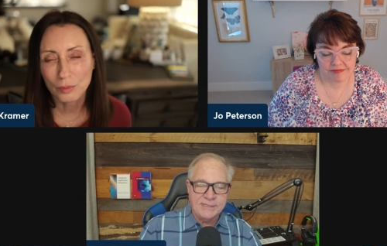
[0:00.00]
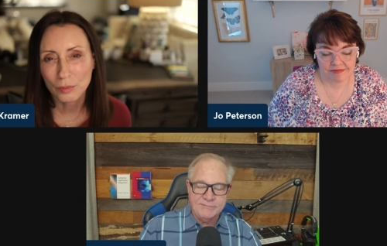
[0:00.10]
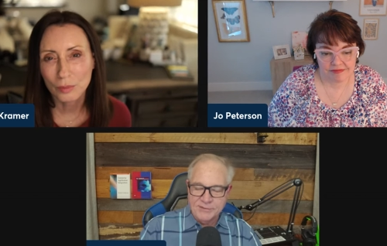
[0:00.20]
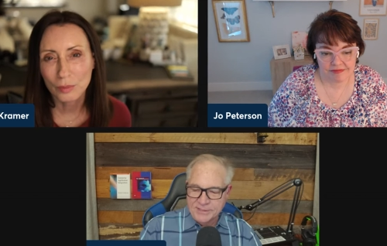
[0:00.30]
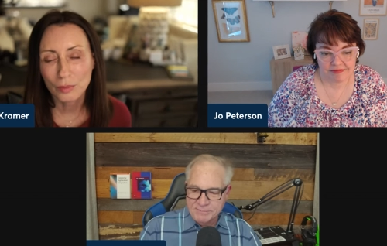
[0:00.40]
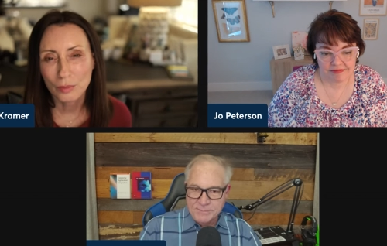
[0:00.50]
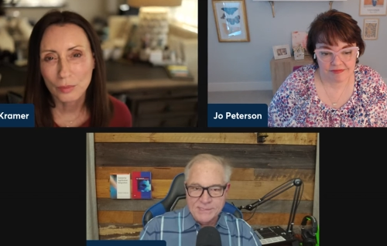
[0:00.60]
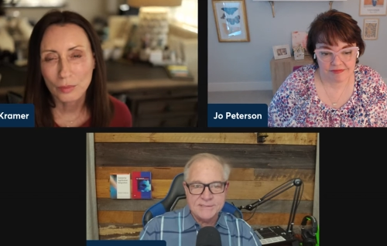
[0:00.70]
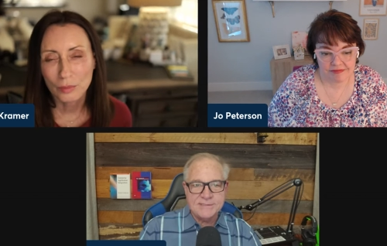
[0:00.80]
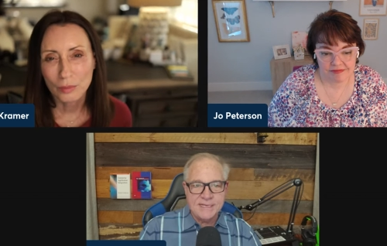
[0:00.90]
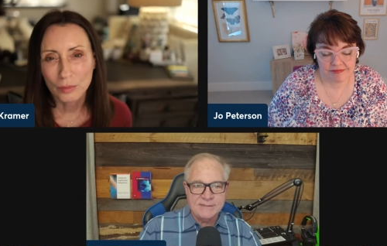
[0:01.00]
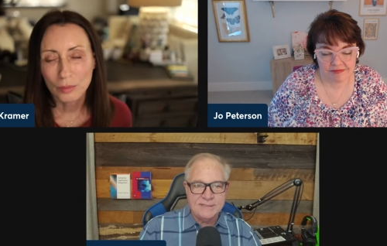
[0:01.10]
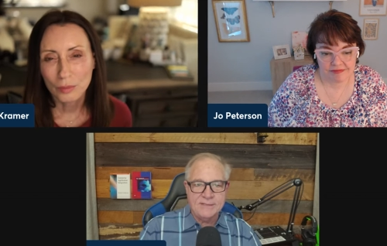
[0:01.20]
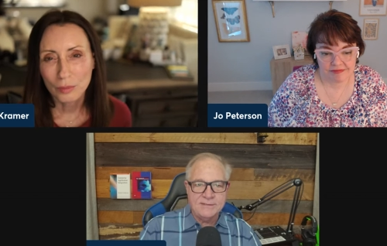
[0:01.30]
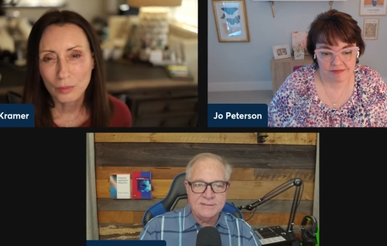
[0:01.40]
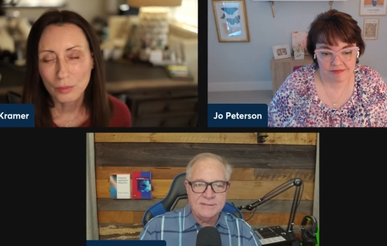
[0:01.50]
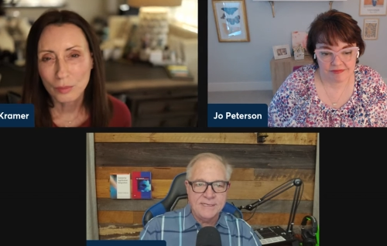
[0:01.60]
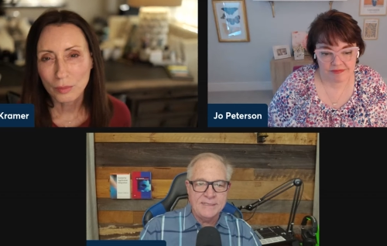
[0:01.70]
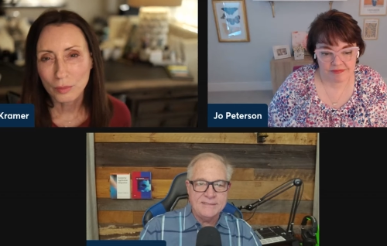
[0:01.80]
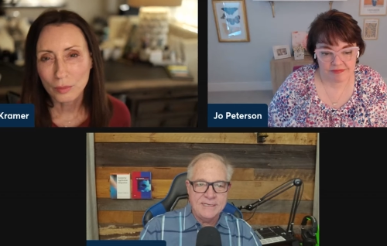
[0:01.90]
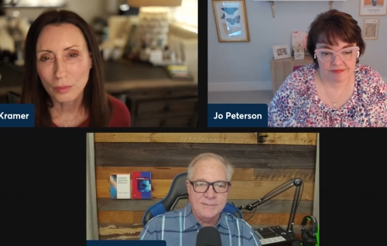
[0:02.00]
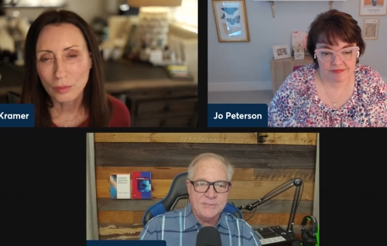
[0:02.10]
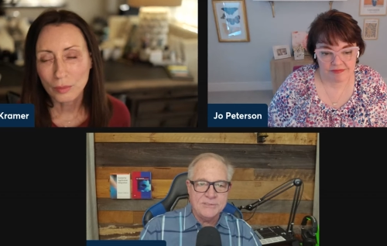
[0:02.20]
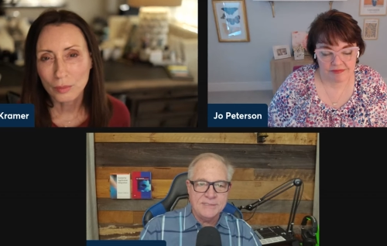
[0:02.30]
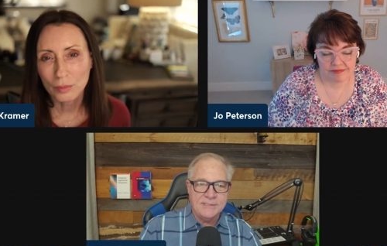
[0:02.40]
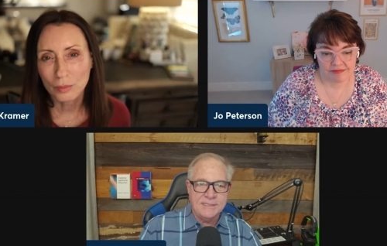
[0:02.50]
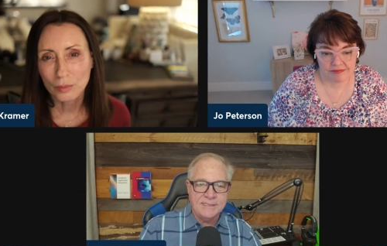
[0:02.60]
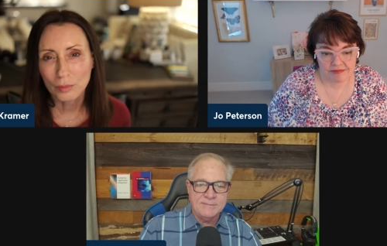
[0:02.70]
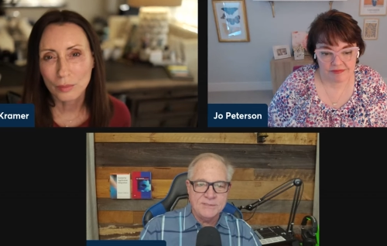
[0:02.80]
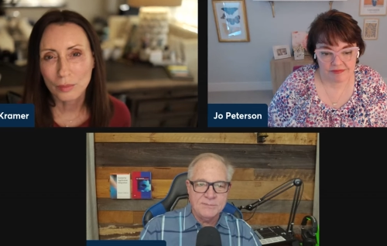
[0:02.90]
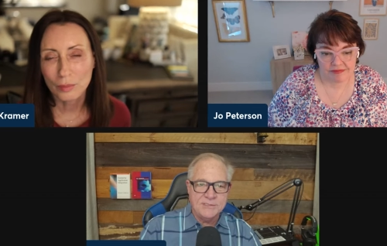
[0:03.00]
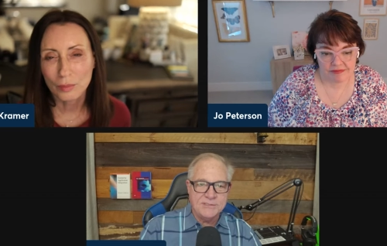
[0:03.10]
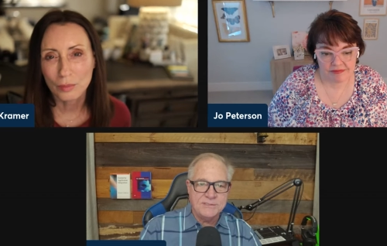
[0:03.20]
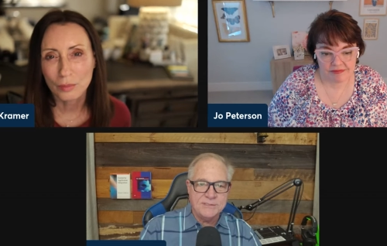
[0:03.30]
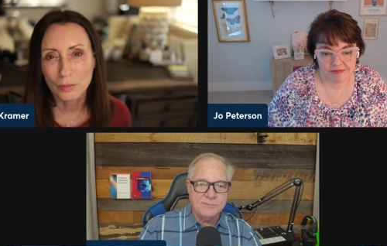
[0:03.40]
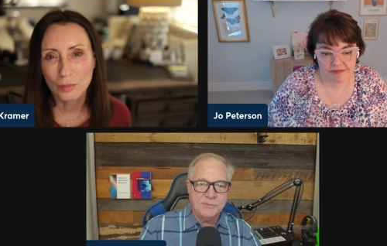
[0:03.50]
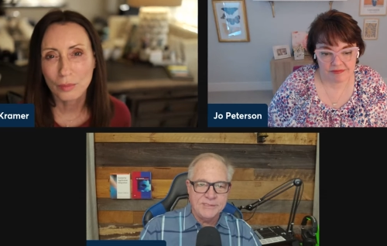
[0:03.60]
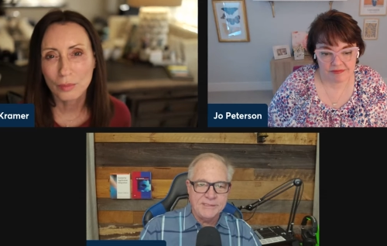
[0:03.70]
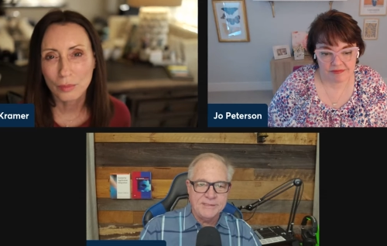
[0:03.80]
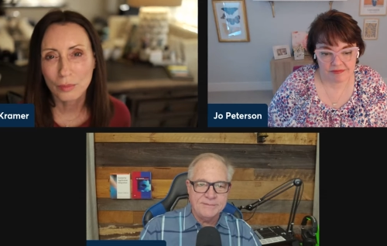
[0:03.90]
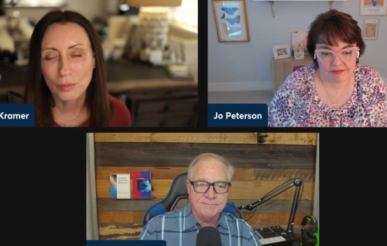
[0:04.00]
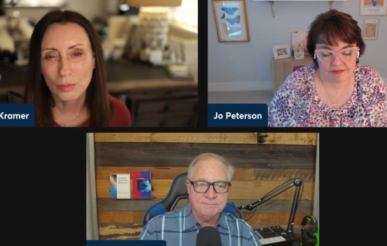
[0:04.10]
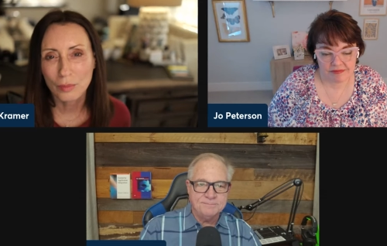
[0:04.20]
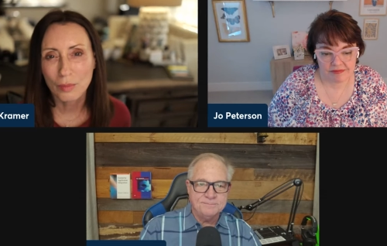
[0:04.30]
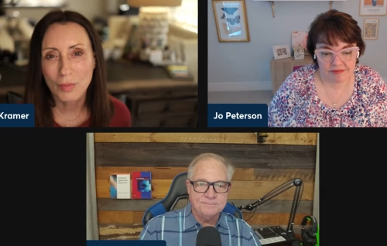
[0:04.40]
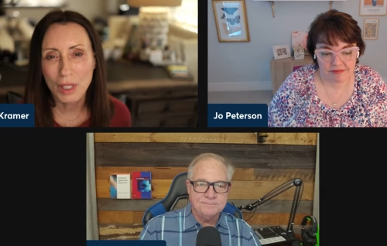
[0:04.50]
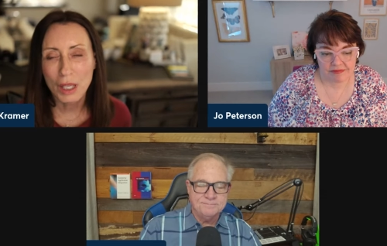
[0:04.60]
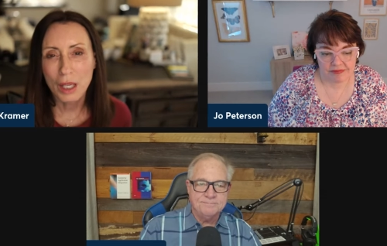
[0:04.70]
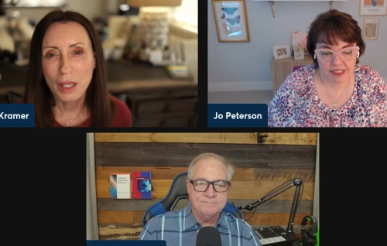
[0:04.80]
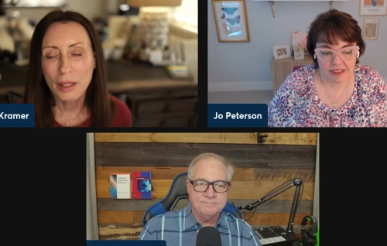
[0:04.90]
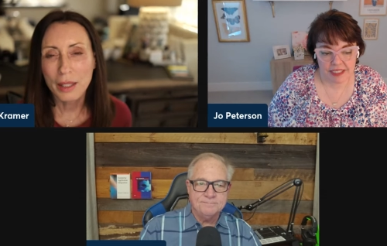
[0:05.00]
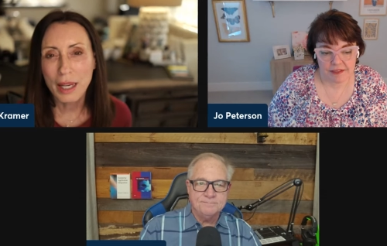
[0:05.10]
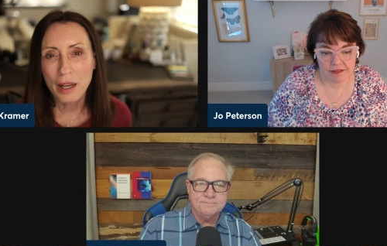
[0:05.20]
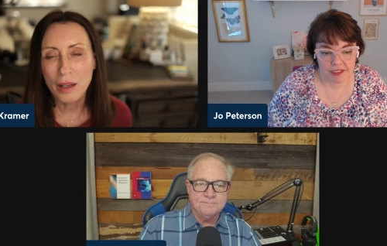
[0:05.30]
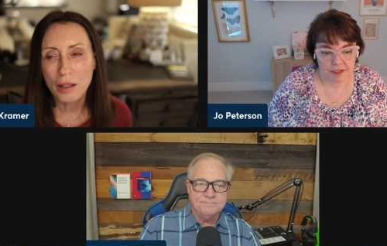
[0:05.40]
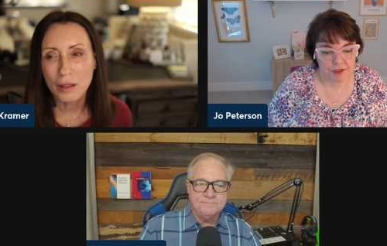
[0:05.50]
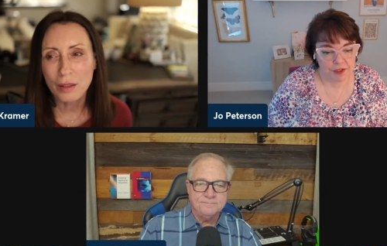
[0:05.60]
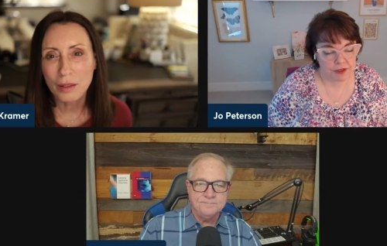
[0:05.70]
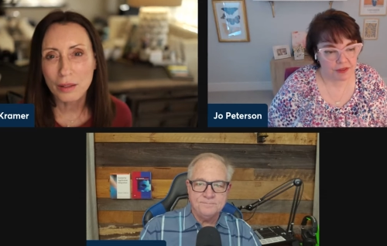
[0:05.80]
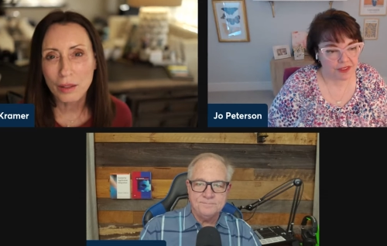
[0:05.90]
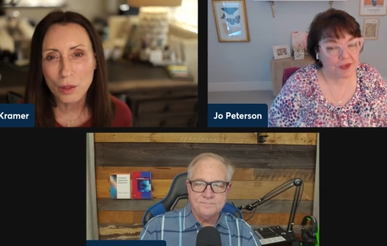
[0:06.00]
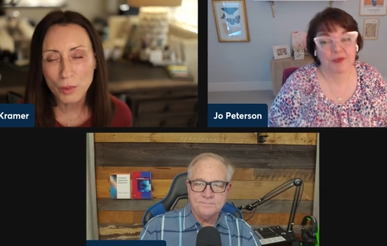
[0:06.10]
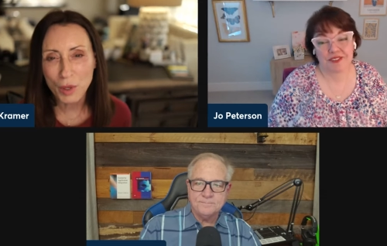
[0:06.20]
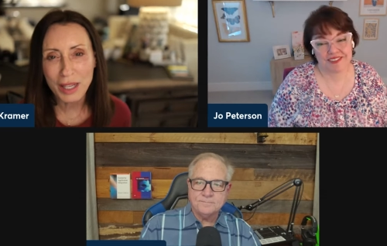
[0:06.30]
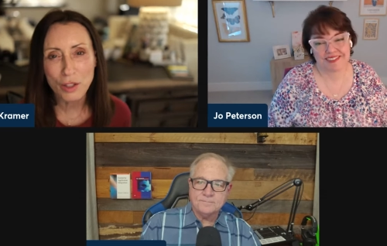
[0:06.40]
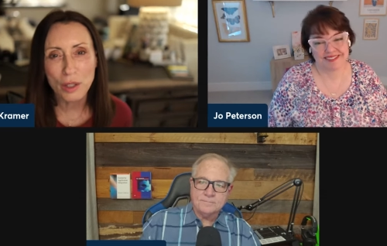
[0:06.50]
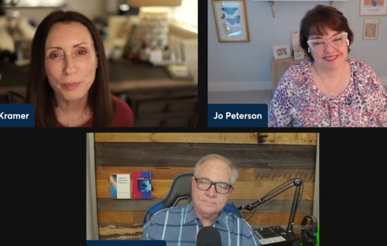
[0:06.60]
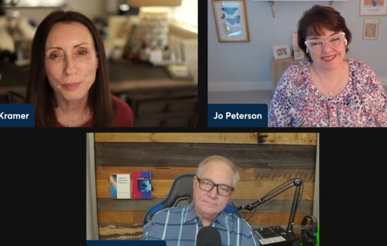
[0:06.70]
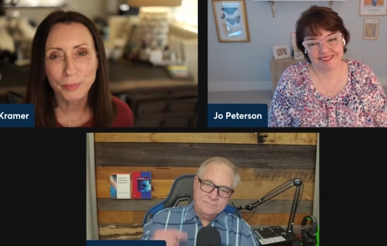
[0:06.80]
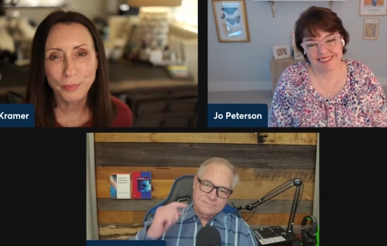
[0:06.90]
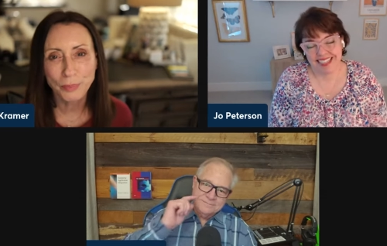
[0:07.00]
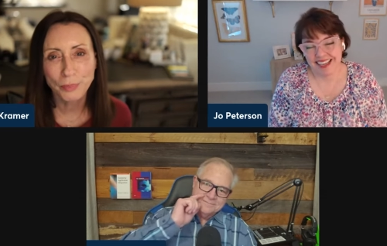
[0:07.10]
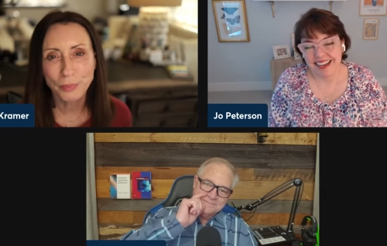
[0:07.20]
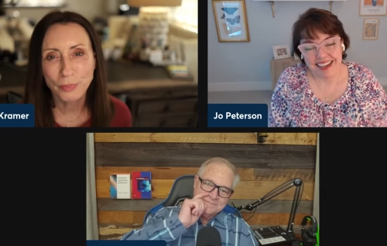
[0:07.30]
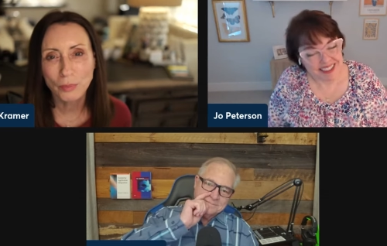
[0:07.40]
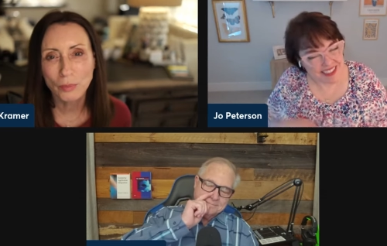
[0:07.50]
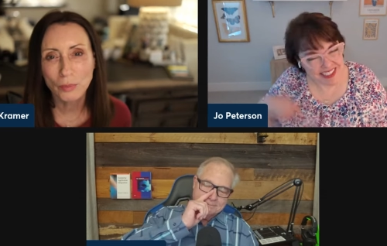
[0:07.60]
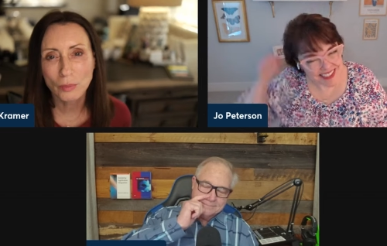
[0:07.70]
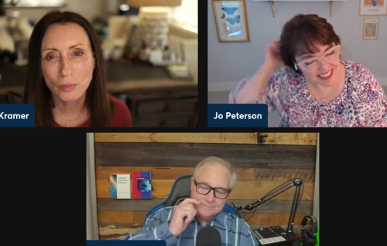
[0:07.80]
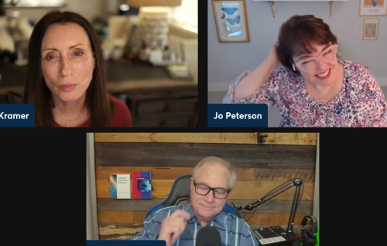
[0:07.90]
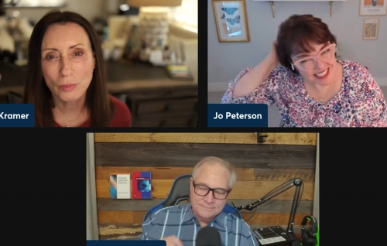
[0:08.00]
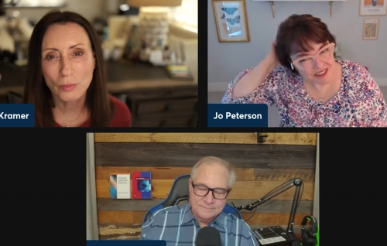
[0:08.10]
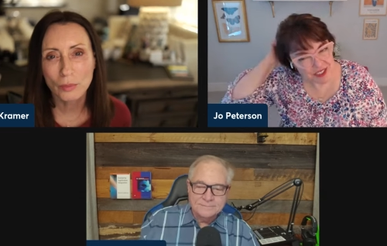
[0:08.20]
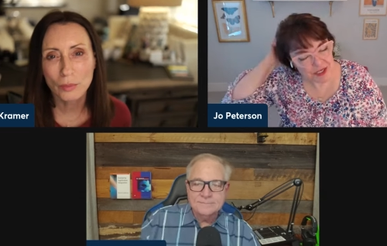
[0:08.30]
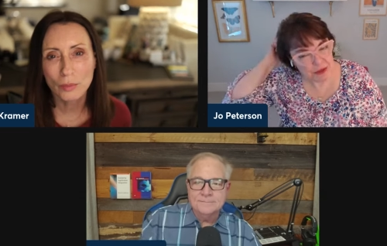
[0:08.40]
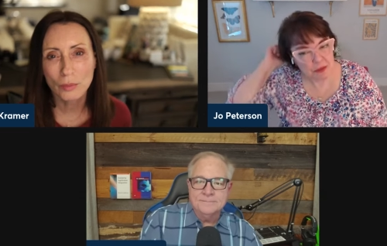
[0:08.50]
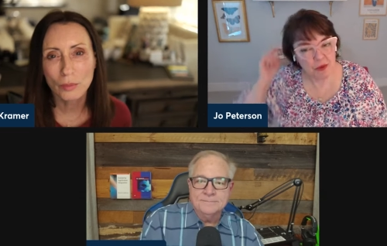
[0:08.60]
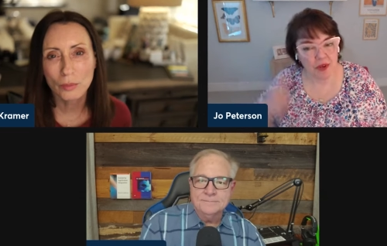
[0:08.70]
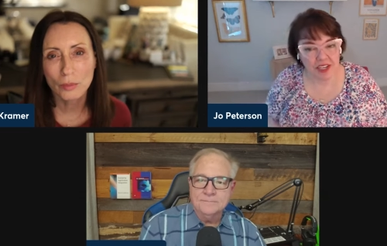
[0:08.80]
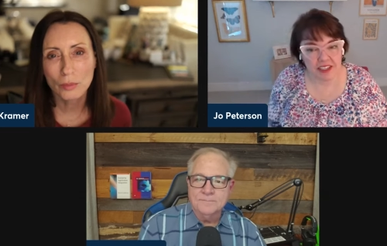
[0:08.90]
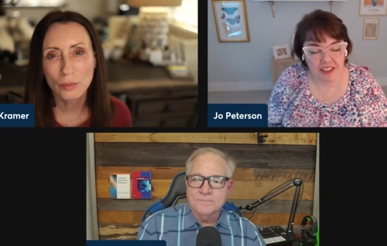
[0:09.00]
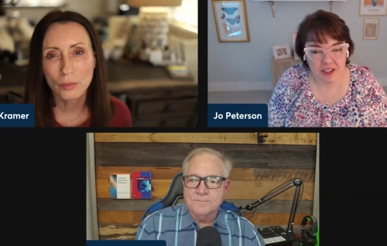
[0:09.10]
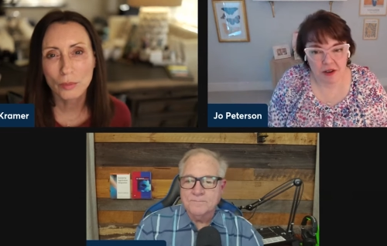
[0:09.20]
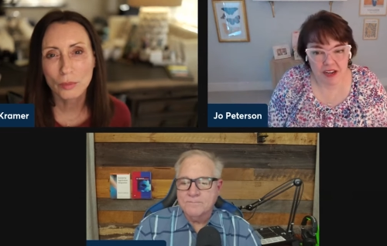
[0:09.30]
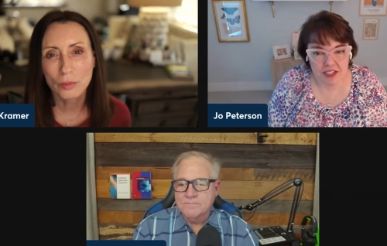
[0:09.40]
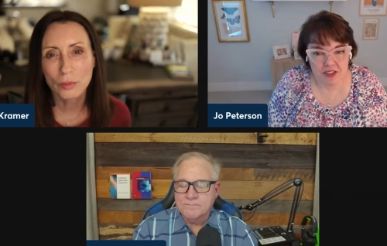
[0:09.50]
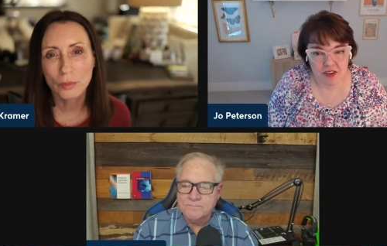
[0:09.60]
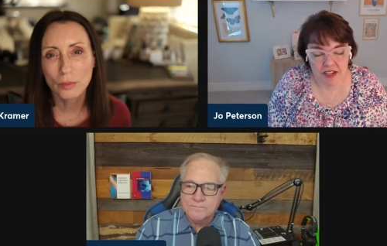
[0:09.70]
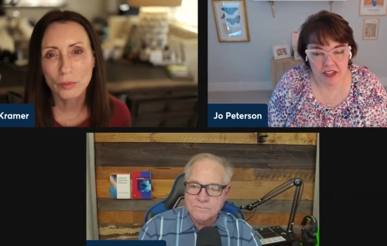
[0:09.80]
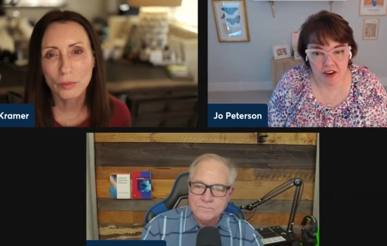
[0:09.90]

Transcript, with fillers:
Speaker 1: And if they're going to miss that, that could that could damage the uh, the business completely.
Speaker 2: And yeah. Dave, oh, oh go ahead, Jo. I was going to say, Dave, to your point, you know, I started